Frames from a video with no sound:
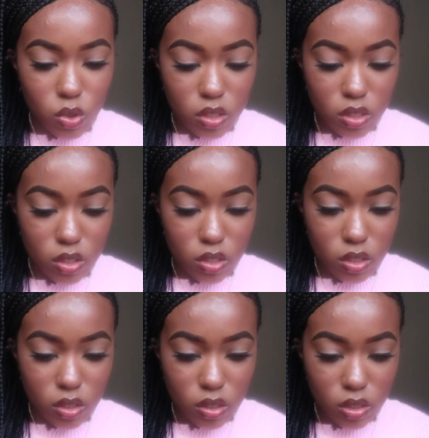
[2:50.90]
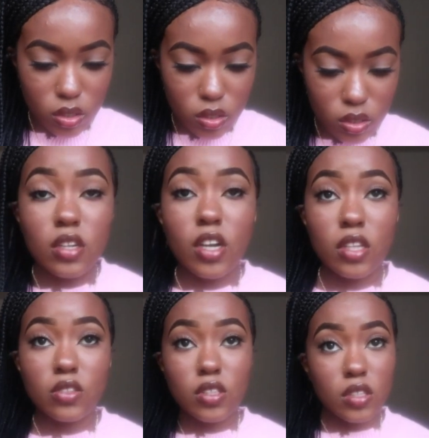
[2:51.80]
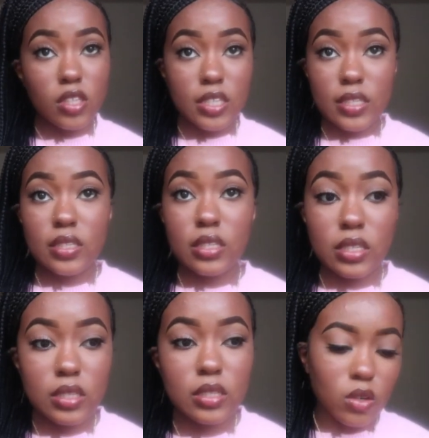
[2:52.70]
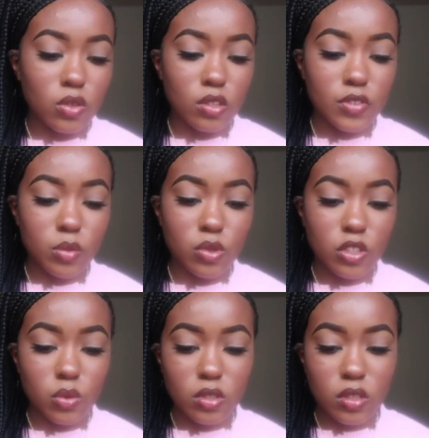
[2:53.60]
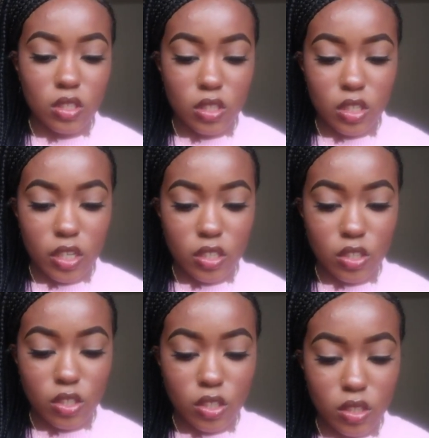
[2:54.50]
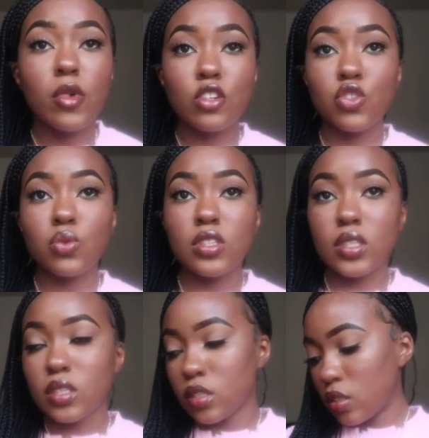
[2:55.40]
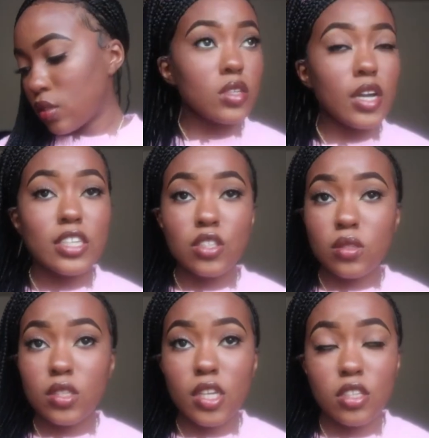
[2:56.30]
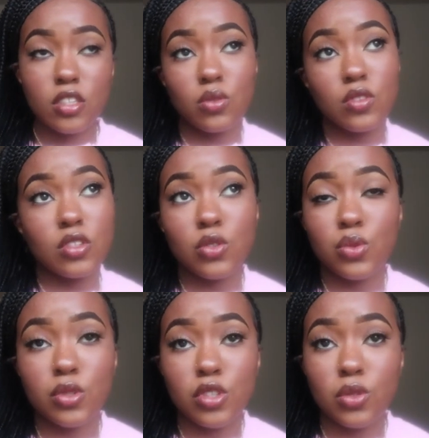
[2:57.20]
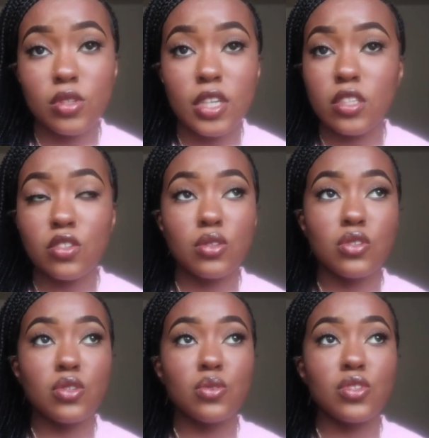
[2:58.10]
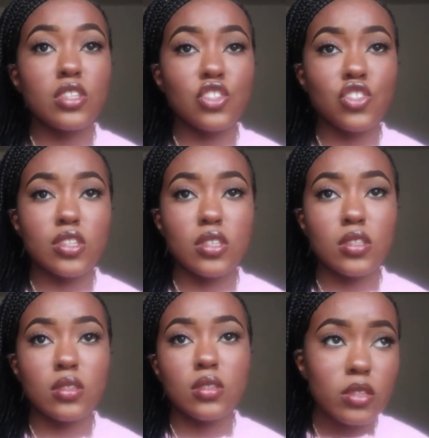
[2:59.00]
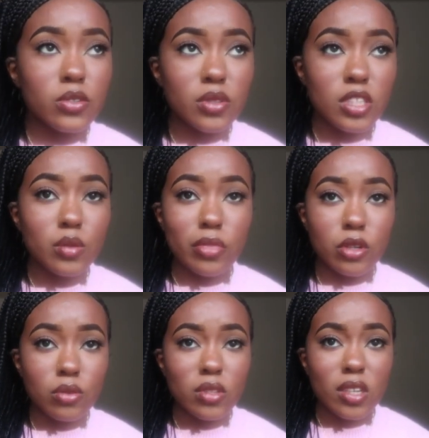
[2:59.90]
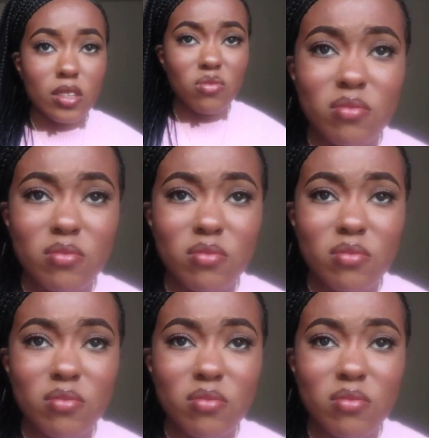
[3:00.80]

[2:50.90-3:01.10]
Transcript: was $1.68. I ordered it February 12th and it got here March 26th. So yeah, I still like it. It's still real cute and I can still use it. It's just the little thing broke. Like